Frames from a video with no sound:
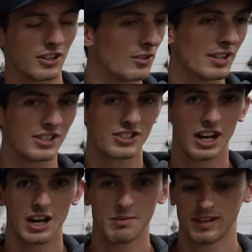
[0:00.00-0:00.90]
to do this
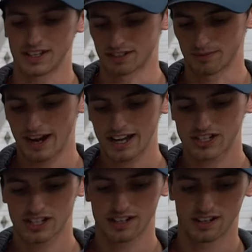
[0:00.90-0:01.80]
job is a
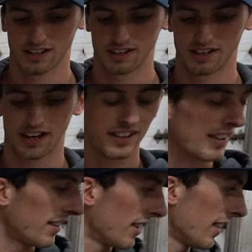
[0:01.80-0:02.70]
ratchet,
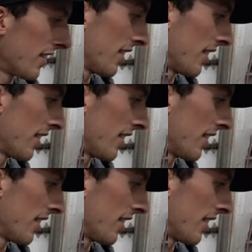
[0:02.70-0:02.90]
9/16